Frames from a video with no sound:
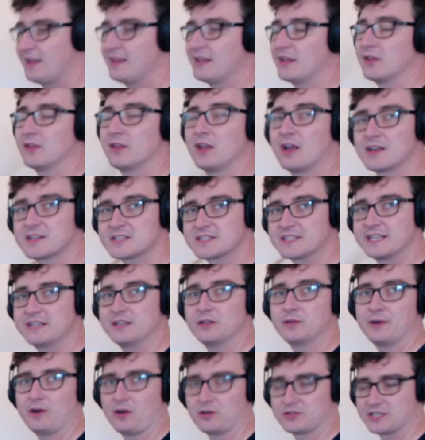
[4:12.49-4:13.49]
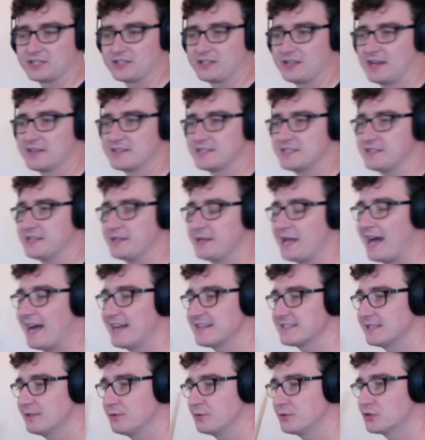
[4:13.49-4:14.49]
Now the last thing that Oscar does is he
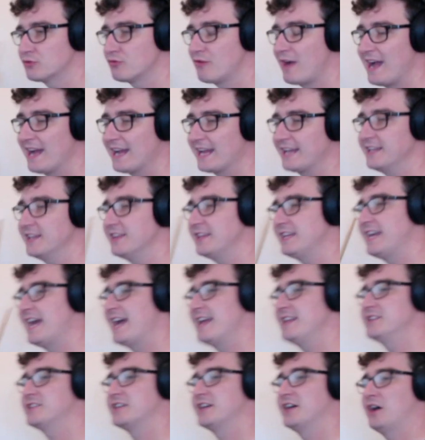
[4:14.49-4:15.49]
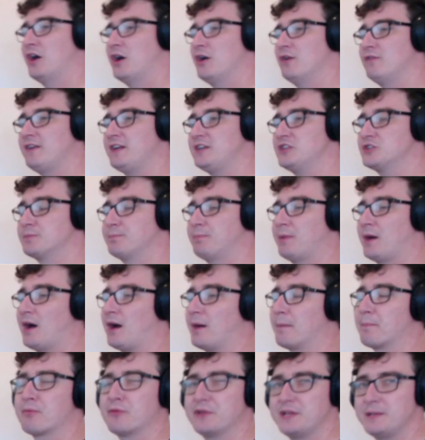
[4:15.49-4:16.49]
adds a little drag in at the end of each
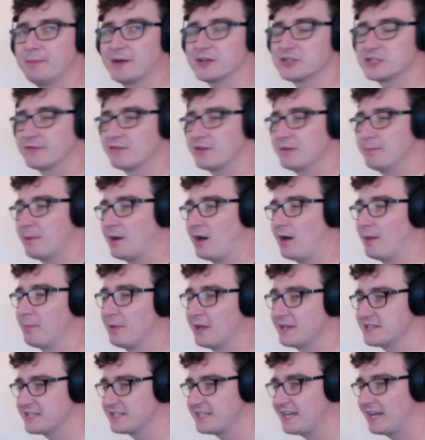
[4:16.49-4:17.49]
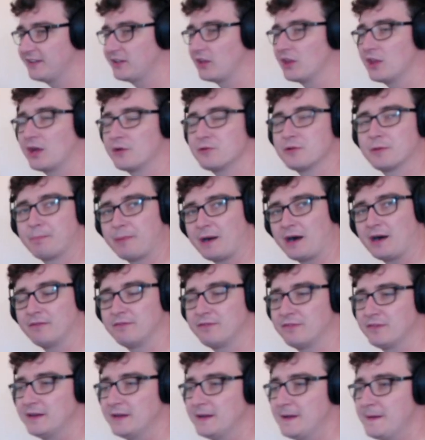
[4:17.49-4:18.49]
bar, pretty much every bar, but I said that in the note
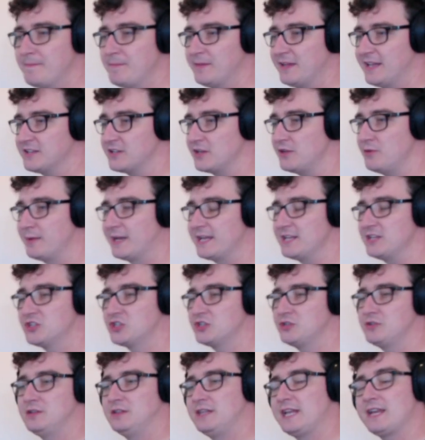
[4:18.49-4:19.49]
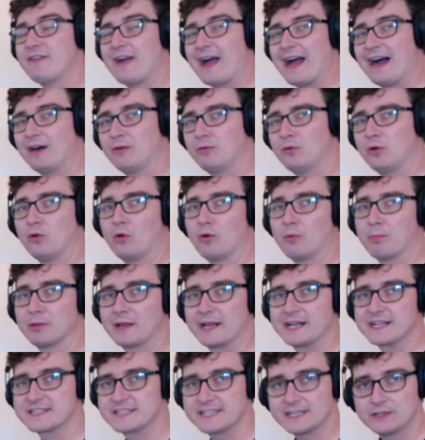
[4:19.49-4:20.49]
above, is that we can leave it out or
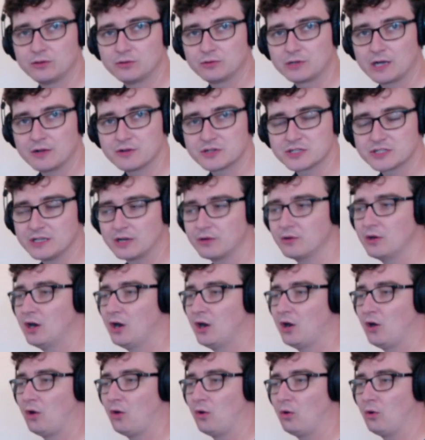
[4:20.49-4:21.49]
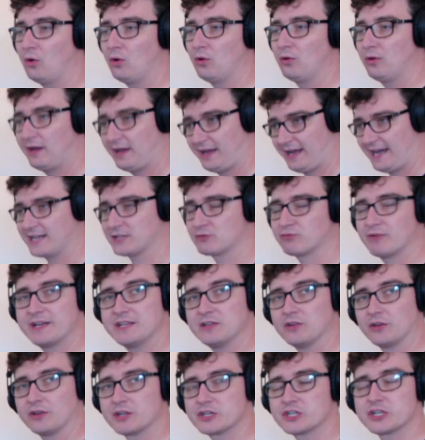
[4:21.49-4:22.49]
play a single ghost note, or as
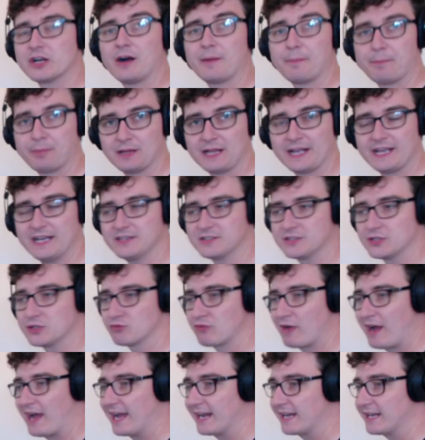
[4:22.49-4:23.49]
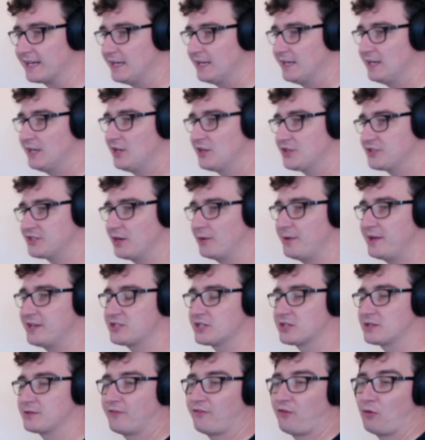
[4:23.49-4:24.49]
written on the chart, play it as a drag. So it's
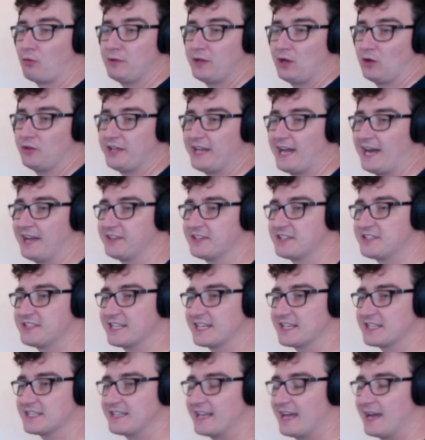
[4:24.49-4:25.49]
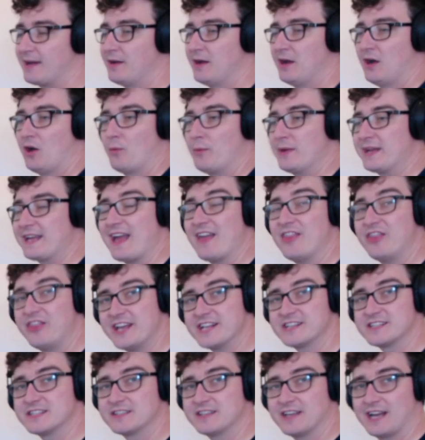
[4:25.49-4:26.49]
just falling on the and of six there. We get
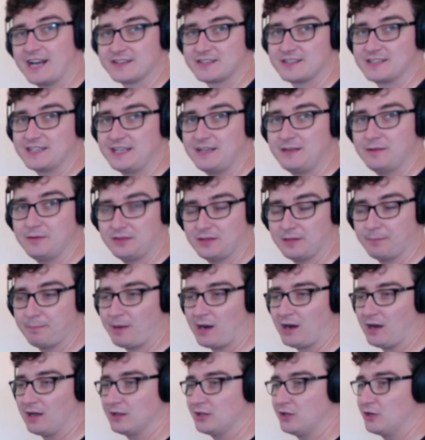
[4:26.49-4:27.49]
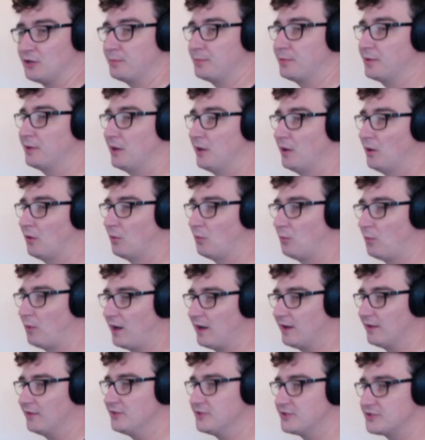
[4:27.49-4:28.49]
this as the, the bar loop.
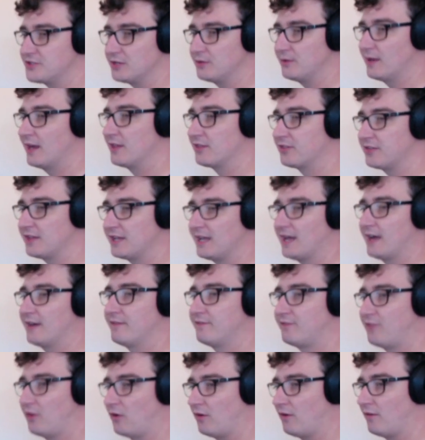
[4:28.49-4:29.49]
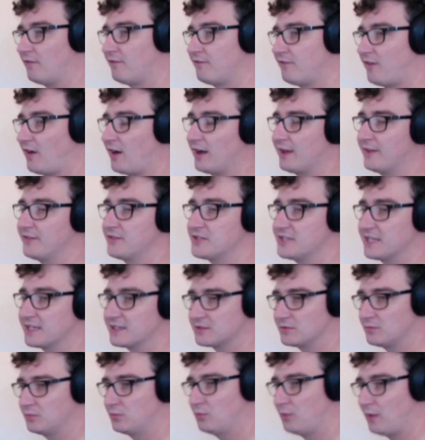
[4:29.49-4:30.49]
One, two, and three, and four, five,
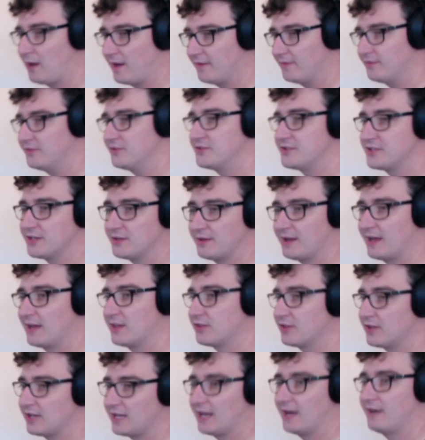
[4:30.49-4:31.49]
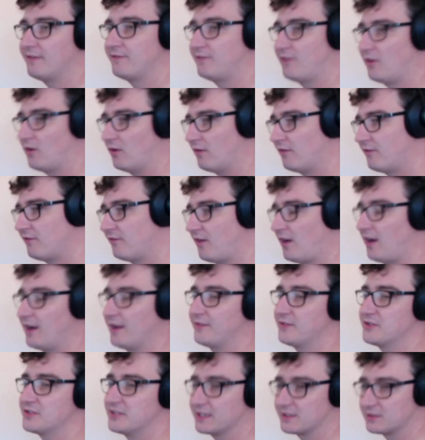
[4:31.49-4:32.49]
six. One, two, and three, and four,
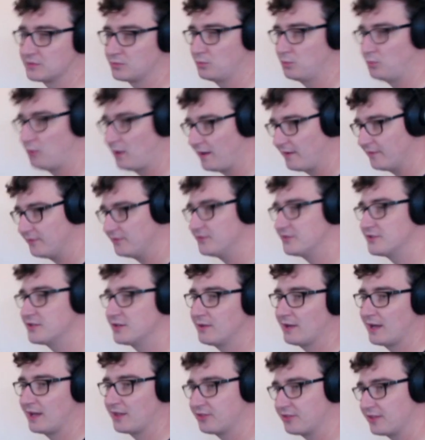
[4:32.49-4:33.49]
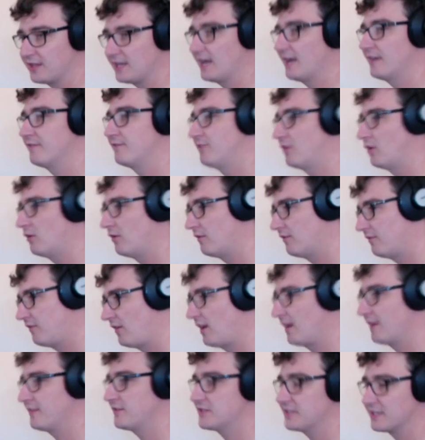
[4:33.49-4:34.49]
five, six. One, two, and three, and four,
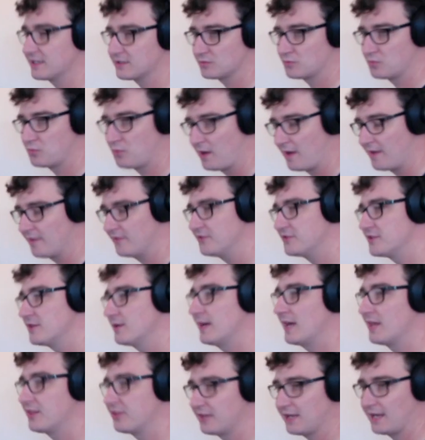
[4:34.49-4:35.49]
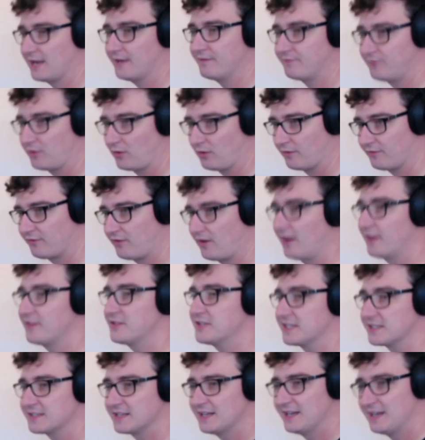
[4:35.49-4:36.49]
five, six. One, two, and three, and four, five,
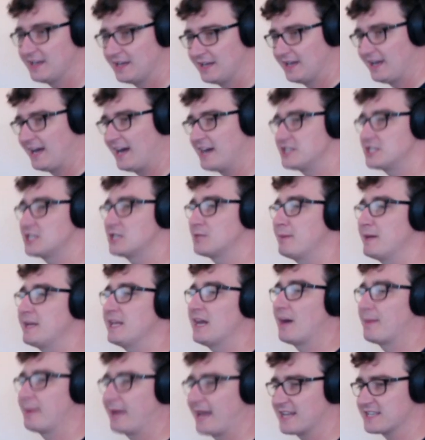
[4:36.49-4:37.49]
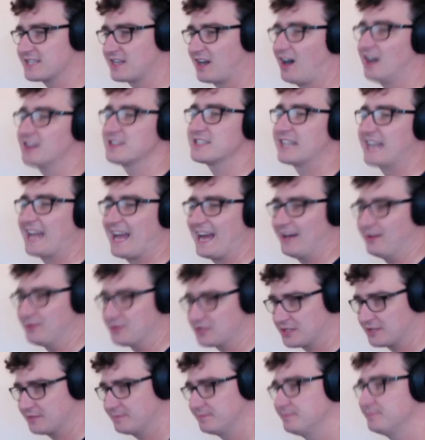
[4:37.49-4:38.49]
six. As you speed up, it gets hard to count.
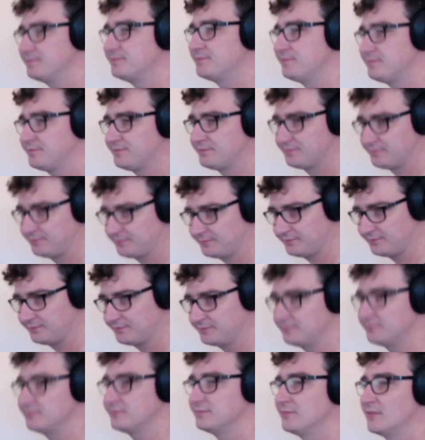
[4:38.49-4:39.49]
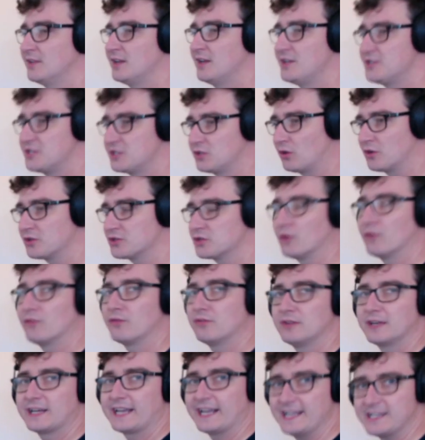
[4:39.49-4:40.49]
It's got to sort
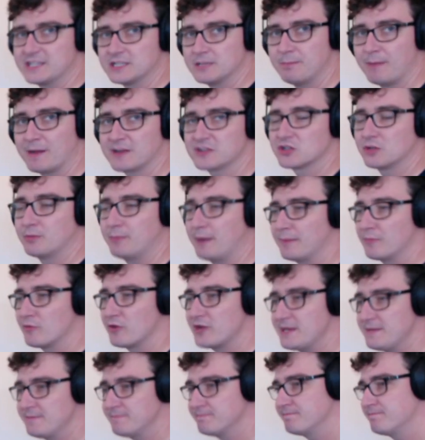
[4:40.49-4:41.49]
of get into muscle memory.